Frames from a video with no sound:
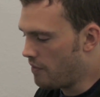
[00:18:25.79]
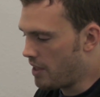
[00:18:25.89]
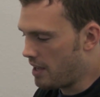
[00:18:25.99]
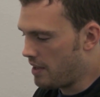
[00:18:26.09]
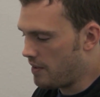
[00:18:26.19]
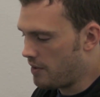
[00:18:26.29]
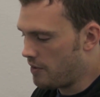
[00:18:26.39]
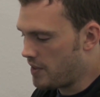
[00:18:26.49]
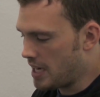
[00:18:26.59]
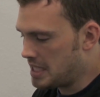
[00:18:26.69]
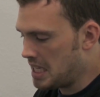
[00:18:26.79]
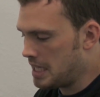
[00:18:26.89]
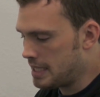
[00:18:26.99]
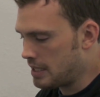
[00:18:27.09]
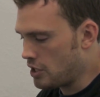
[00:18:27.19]
The
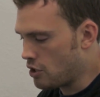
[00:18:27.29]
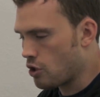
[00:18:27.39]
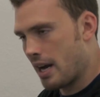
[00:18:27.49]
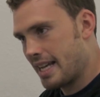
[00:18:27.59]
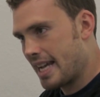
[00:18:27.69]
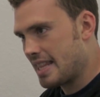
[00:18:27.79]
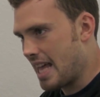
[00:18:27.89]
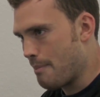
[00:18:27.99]
idea is that you're trying to get